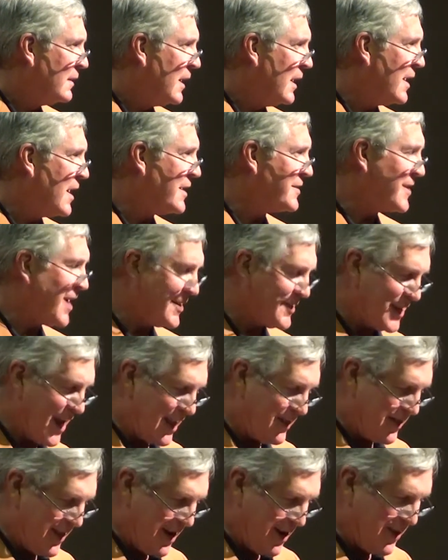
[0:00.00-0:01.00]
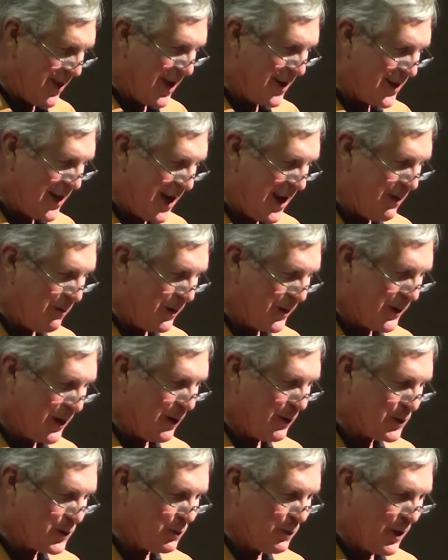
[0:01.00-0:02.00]
And as I sat there that day with
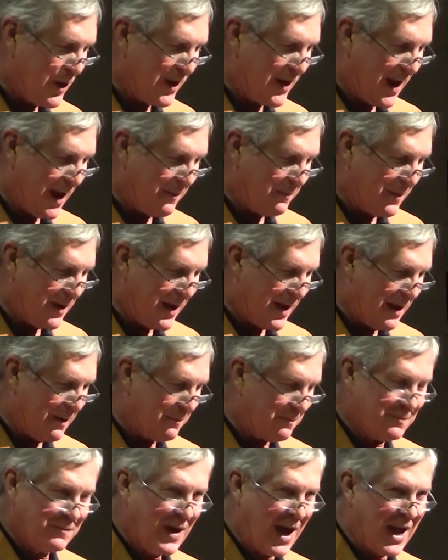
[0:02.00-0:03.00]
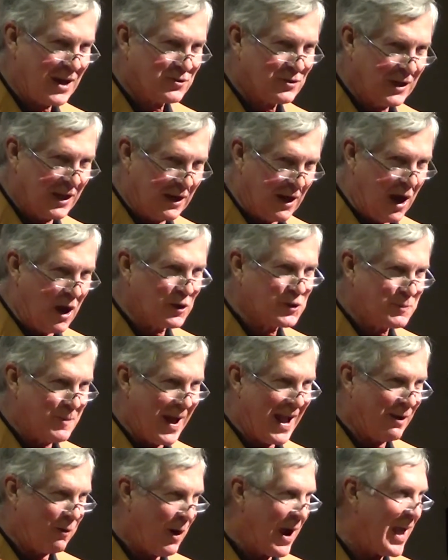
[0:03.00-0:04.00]
Coach Wood, I actually lost
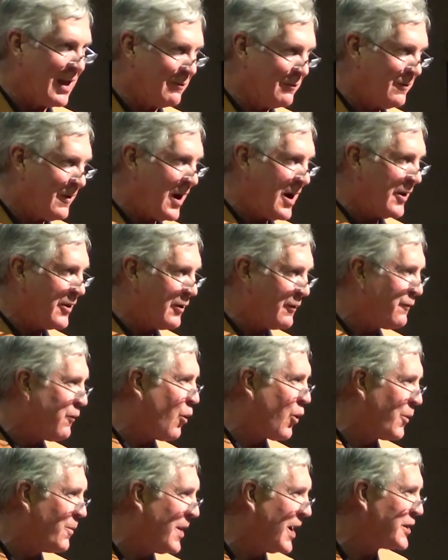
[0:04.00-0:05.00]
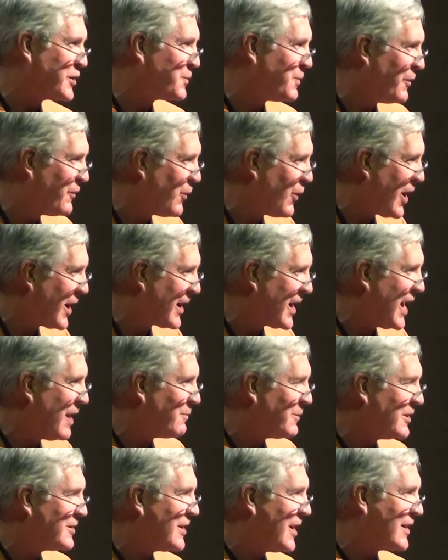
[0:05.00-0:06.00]
my grandfather 4 months before I
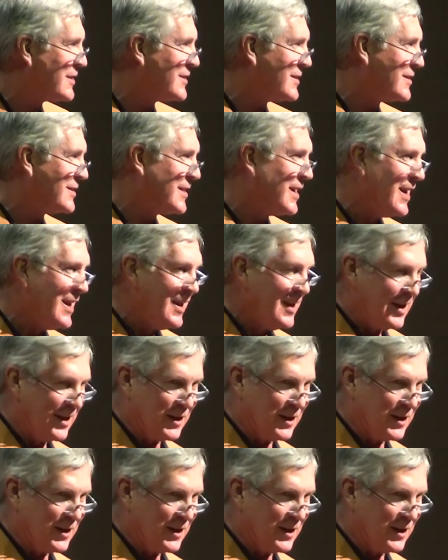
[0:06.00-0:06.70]
came to Texas.